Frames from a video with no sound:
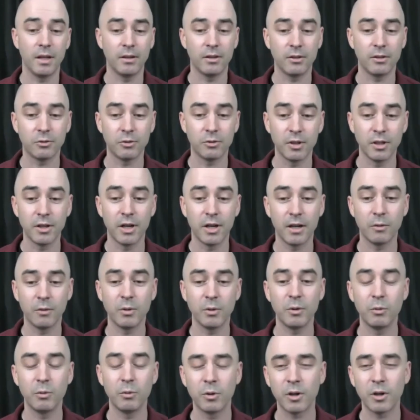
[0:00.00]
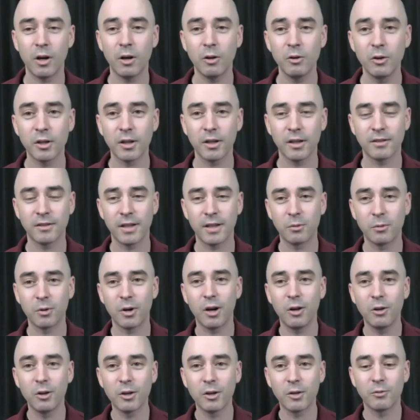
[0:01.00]
And it's really not. It's like we're
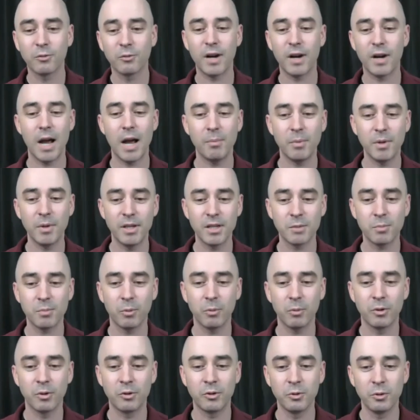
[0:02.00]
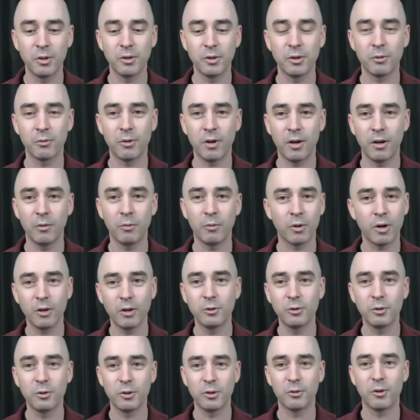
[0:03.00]
all looking for happiness, but we're all
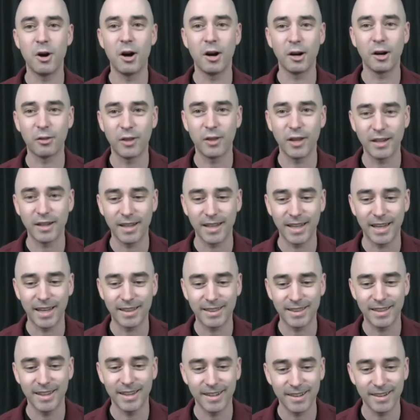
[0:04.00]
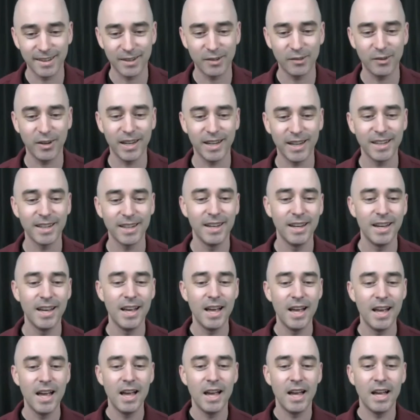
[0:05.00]
doing the wrong thing to get there in a way.
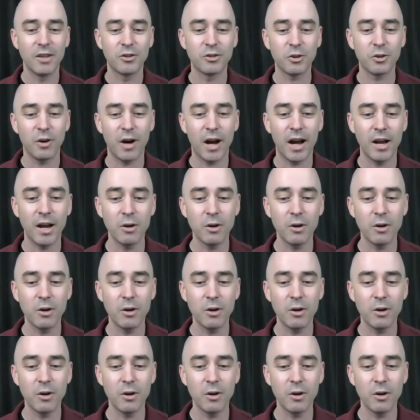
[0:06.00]
And so